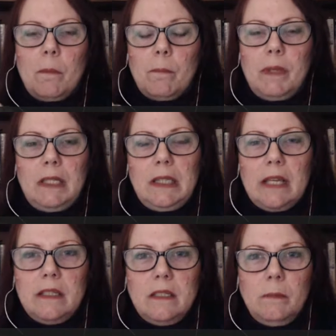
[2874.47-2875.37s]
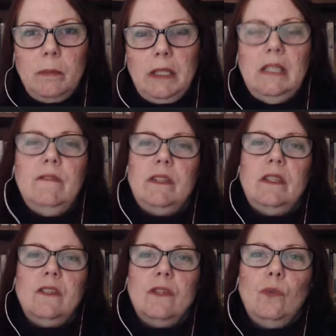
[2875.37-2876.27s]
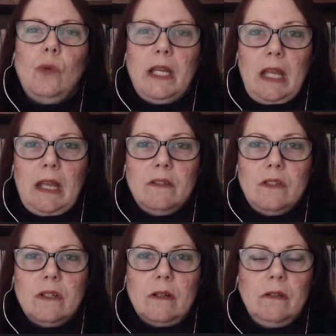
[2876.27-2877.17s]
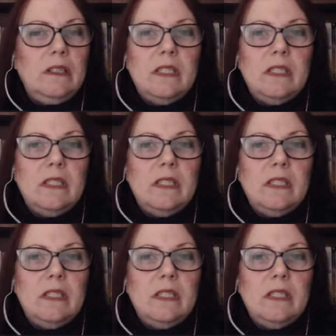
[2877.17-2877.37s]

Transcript: been led to believe that there's a right answer.